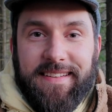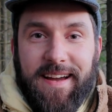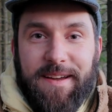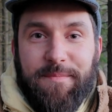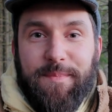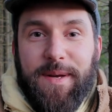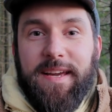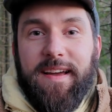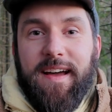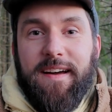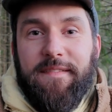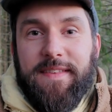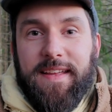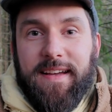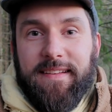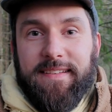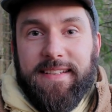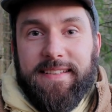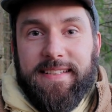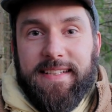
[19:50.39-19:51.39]
I may have
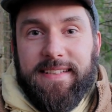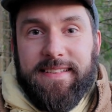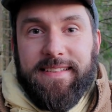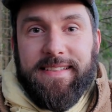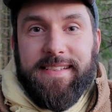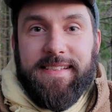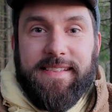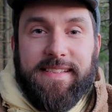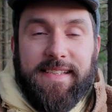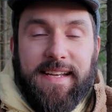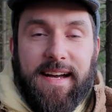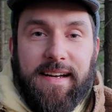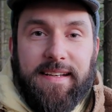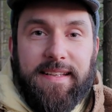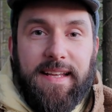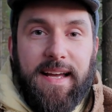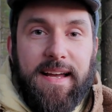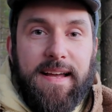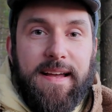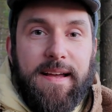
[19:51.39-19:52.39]
that identity
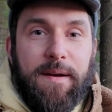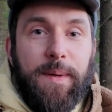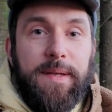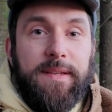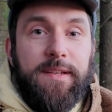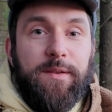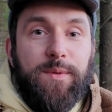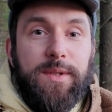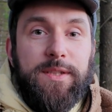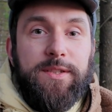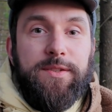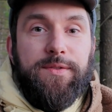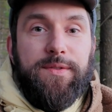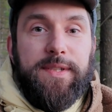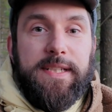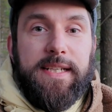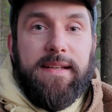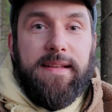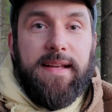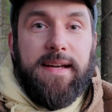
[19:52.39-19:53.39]
inside, but I want to
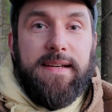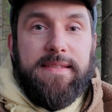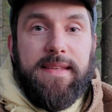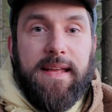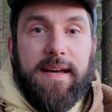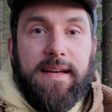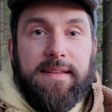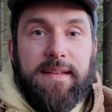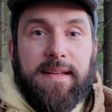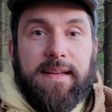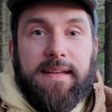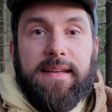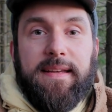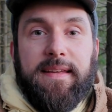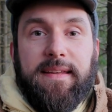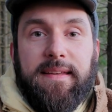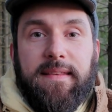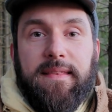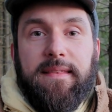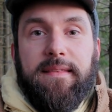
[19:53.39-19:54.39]
realize that
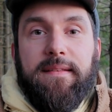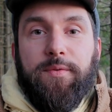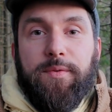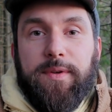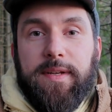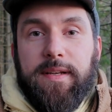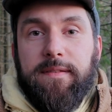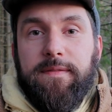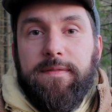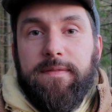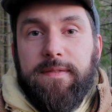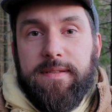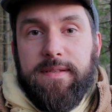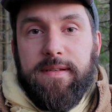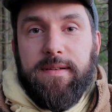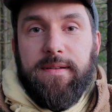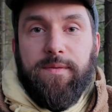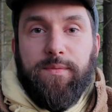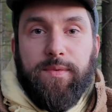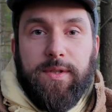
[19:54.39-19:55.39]
in the real
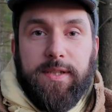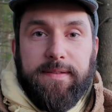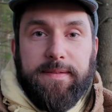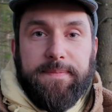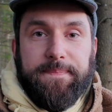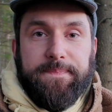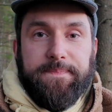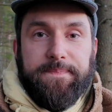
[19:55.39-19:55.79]
physical world.